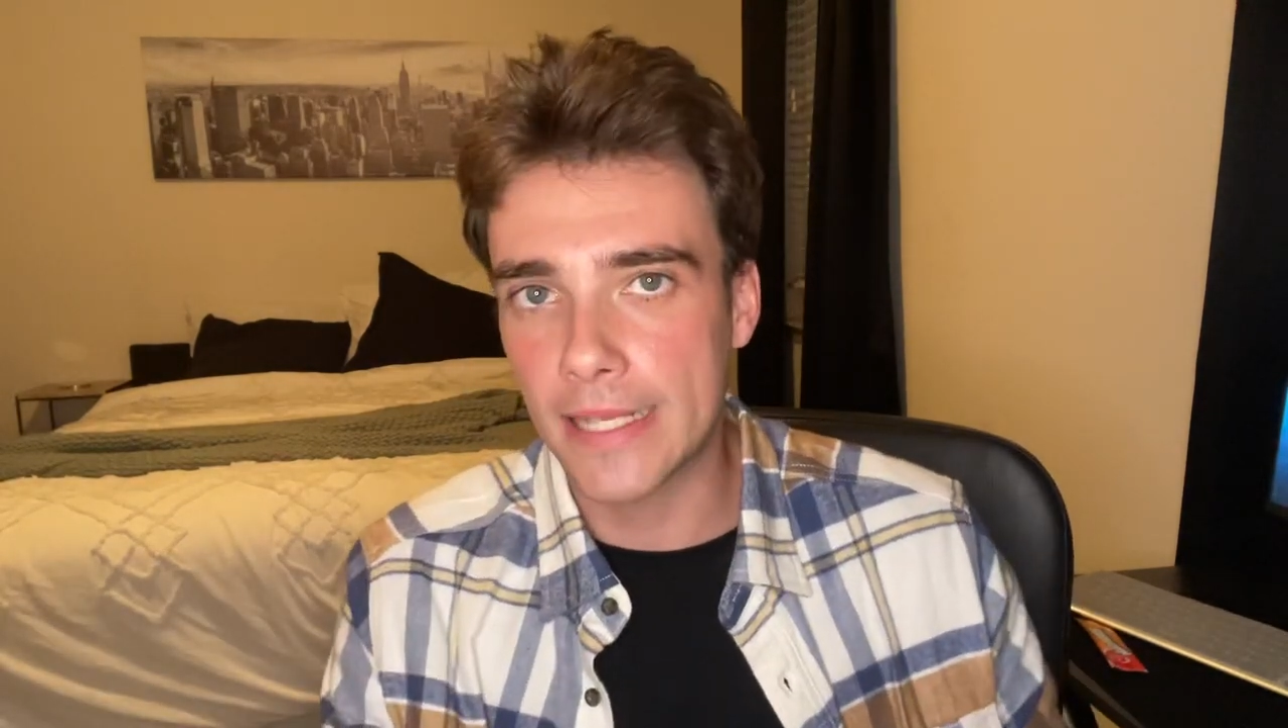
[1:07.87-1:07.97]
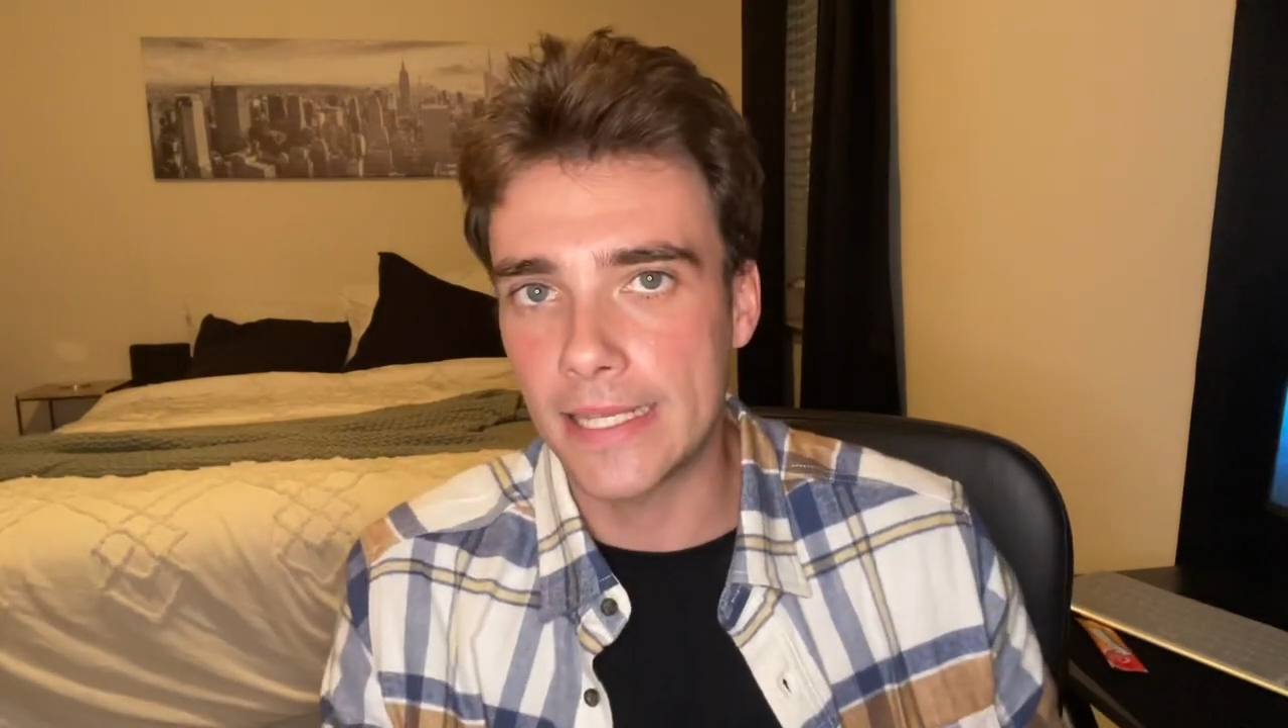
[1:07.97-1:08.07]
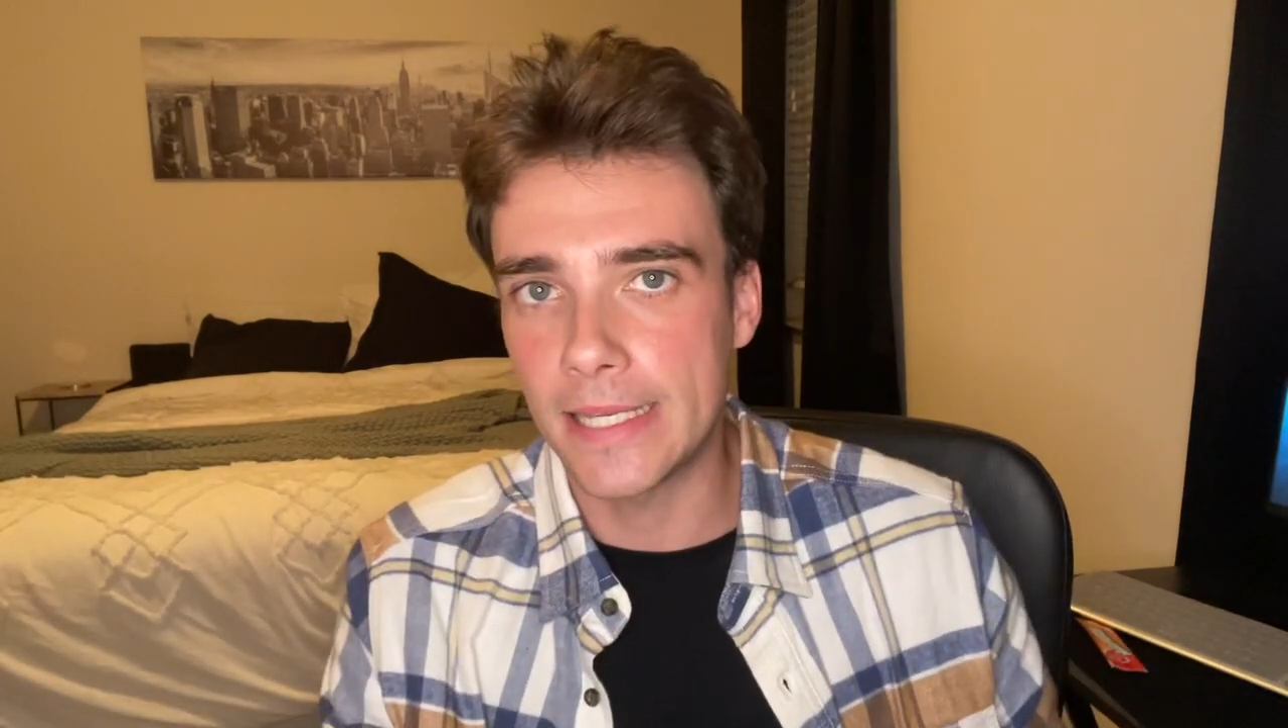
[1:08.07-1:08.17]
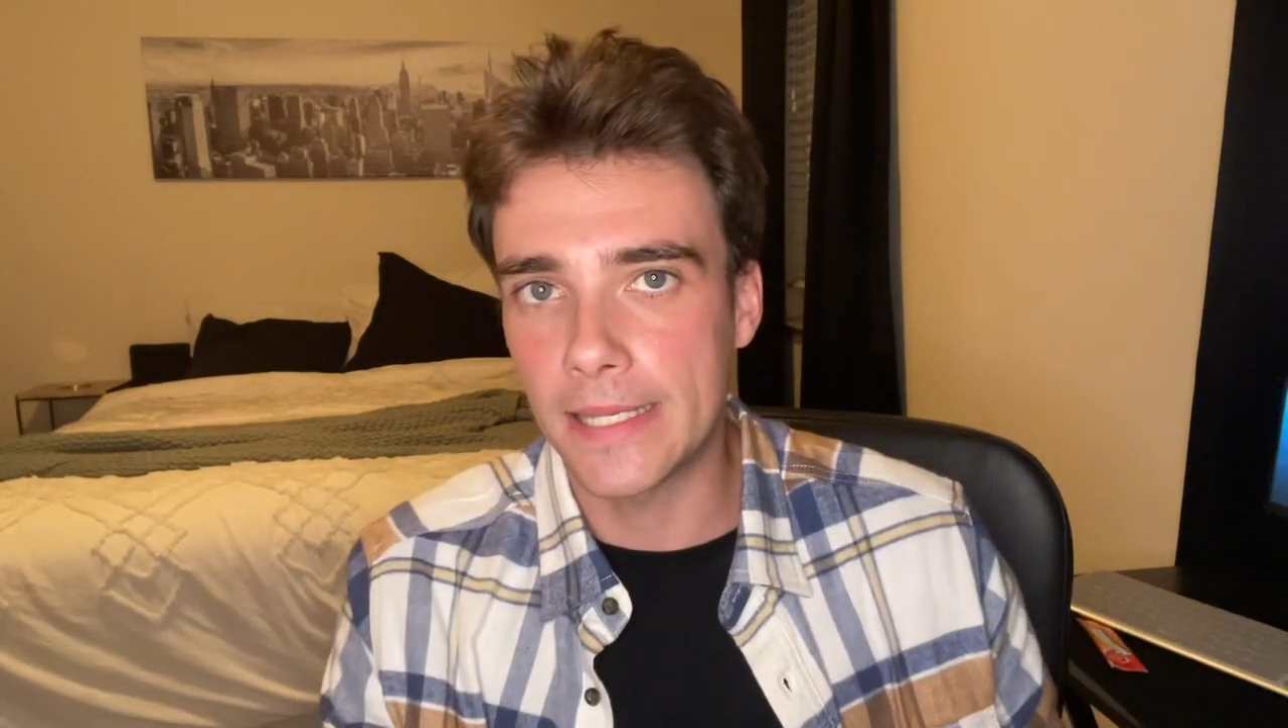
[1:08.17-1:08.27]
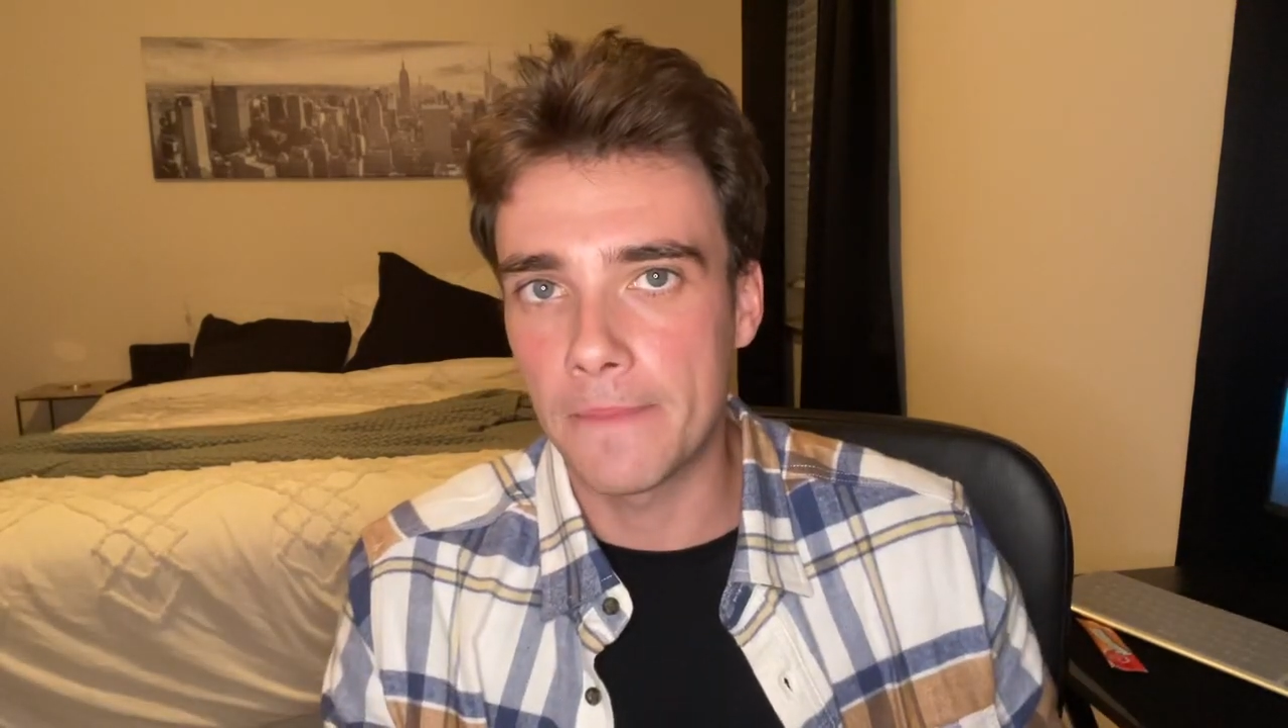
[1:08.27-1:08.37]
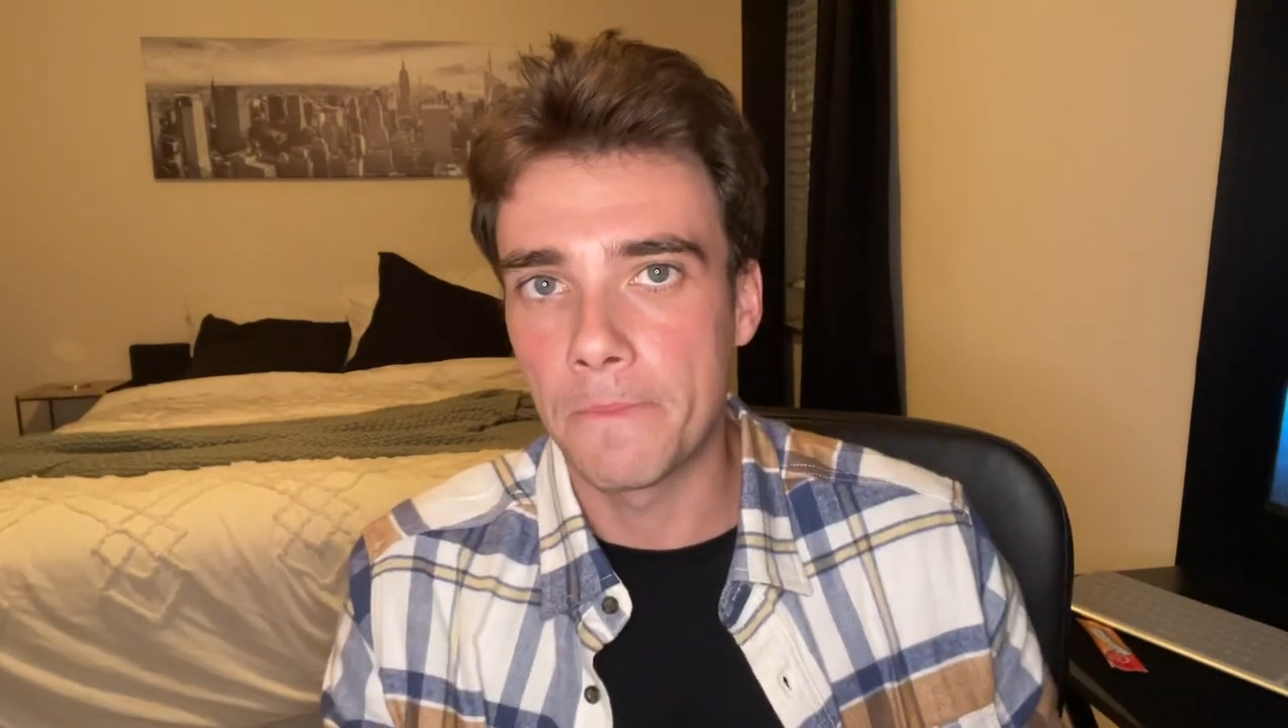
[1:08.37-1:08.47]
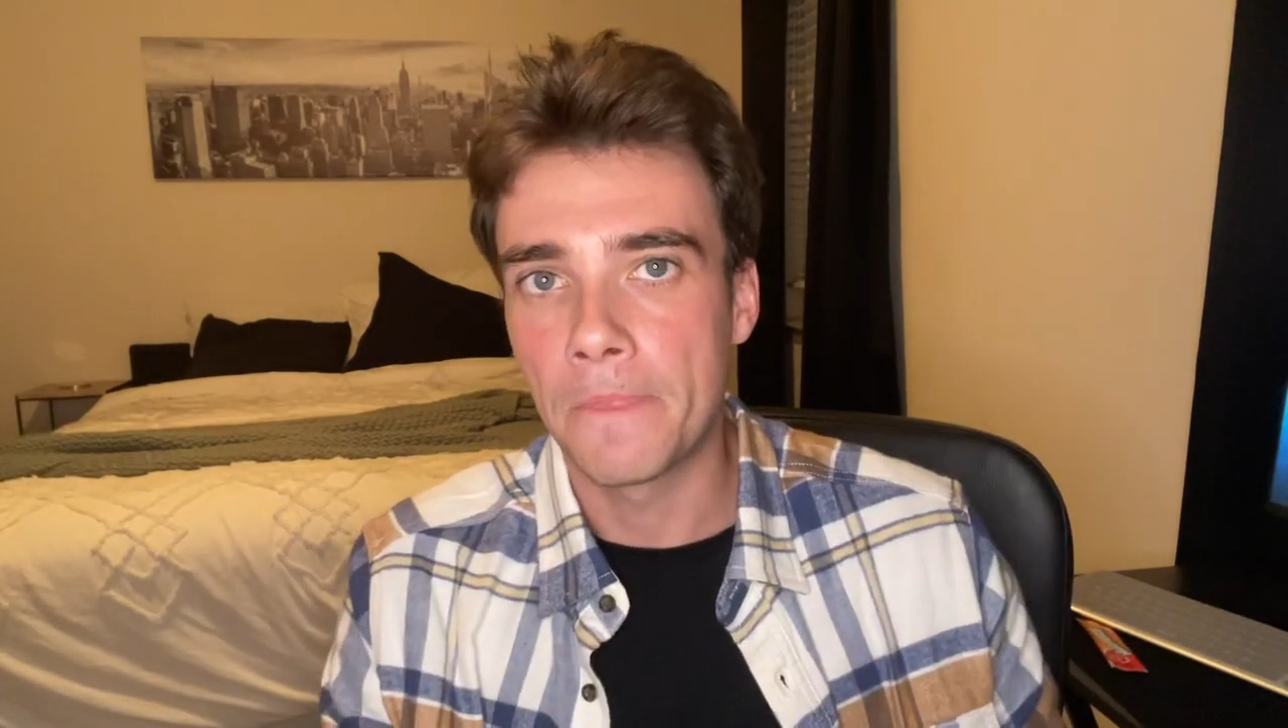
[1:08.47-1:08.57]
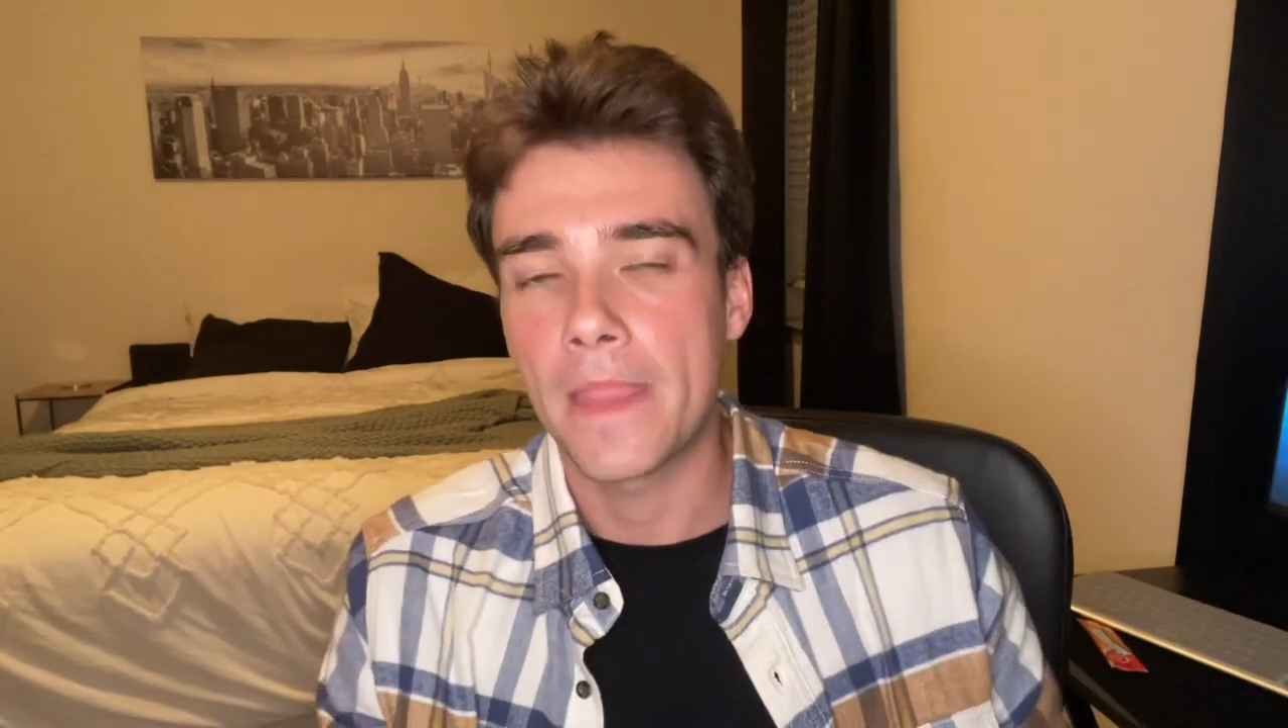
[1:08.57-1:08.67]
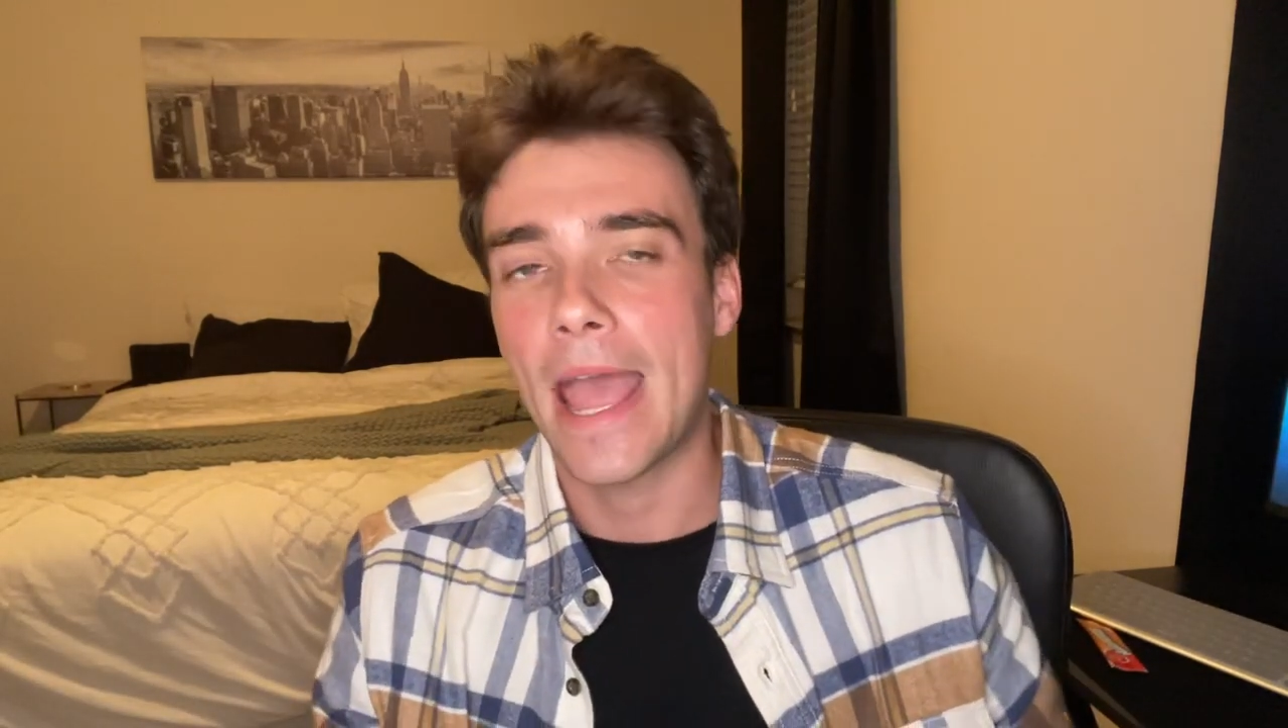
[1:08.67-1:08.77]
season.